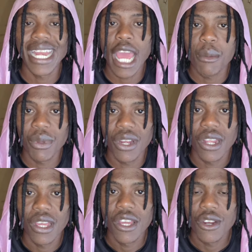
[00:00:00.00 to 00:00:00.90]
And look
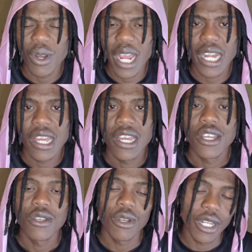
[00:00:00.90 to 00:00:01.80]
for price
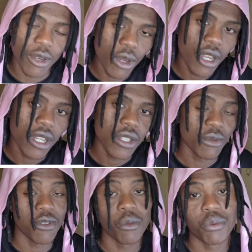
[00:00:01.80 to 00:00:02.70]
moving to the upside
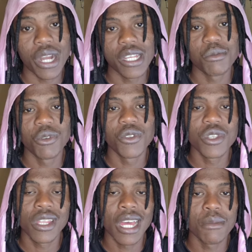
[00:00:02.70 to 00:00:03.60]
once price had that
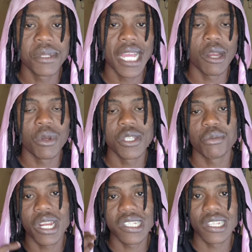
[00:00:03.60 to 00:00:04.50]
break above.
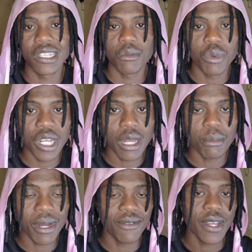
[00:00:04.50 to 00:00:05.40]
But what's likely to
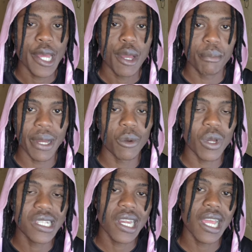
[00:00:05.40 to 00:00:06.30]
happen is once
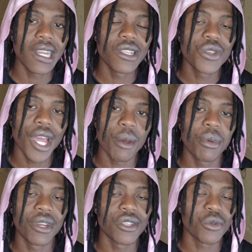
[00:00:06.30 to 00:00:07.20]
price gives us a
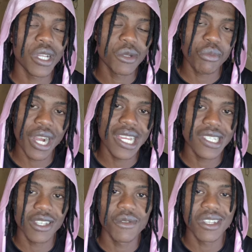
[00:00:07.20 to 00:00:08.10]
break below
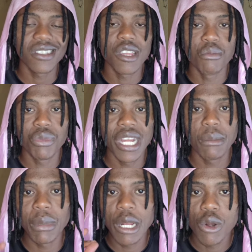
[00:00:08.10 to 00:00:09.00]
of the
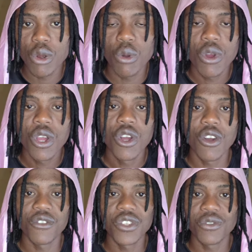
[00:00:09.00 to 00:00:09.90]
racing zone, then we're
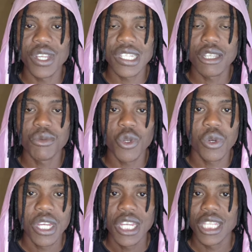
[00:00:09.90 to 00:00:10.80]
likely positive
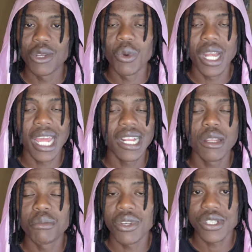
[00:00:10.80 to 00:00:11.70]
to do it to
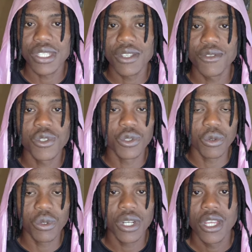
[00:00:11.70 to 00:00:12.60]
continue moving to
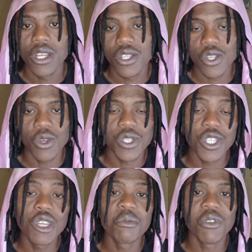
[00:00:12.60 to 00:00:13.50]
the downside.
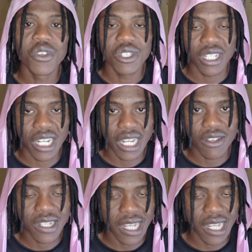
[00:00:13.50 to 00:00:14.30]
Do you guys get that?